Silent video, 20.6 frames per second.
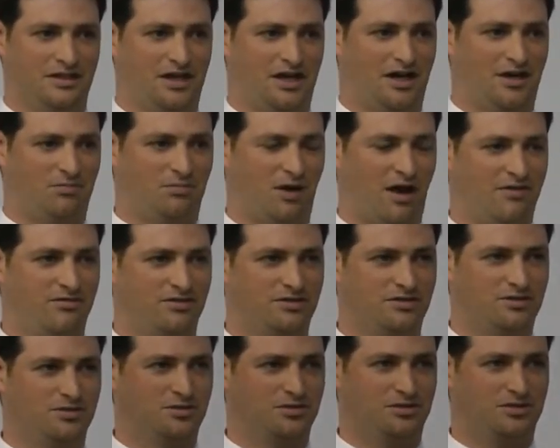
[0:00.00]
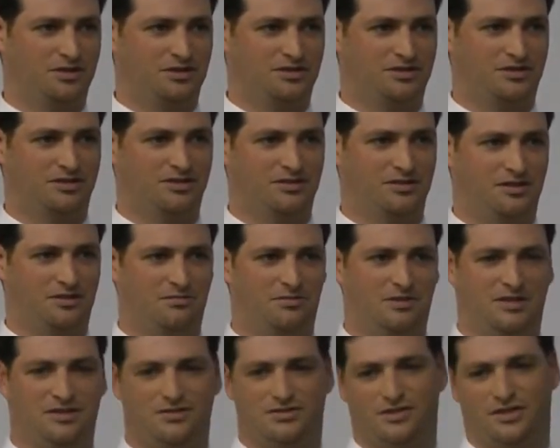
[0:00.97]
private school teacher and
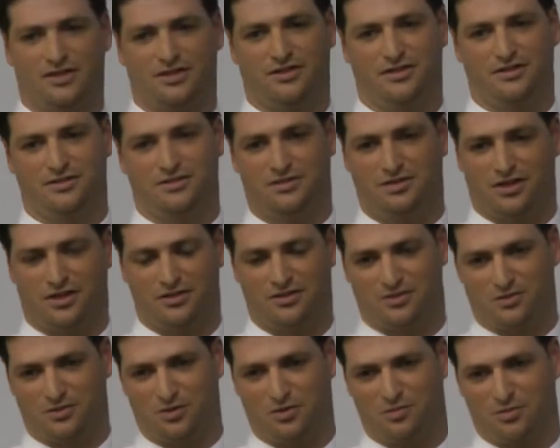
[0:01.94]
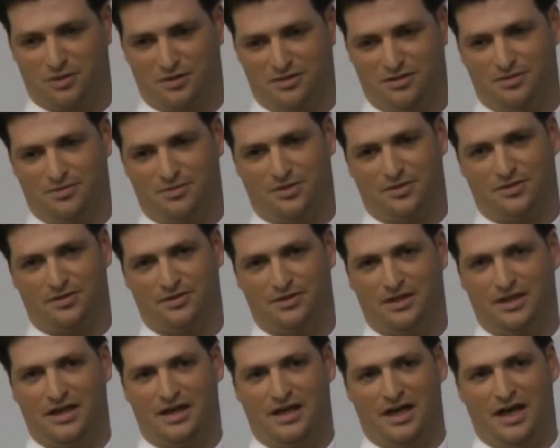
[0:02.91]
administrator, charter school principal,